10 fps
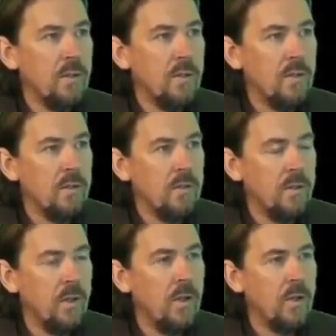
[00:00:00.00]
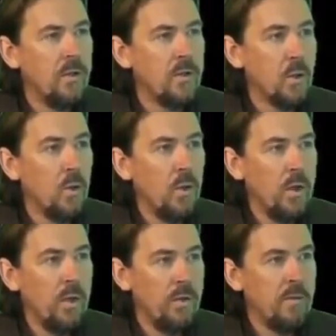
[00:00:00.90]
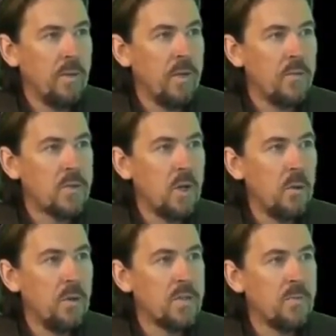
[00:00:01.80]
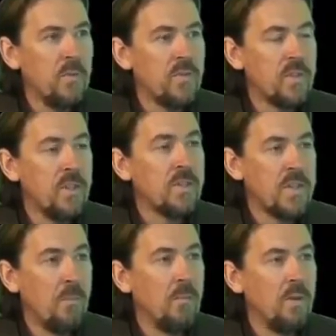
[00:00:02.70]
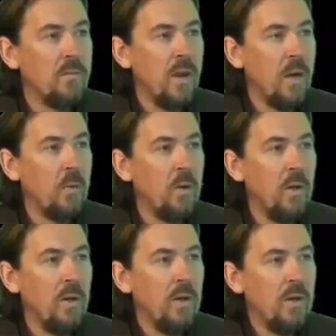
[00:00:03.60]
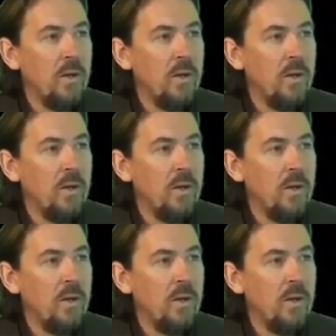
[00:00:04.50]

Uh-huh. And, and so, and it gives Darwinism as an example of how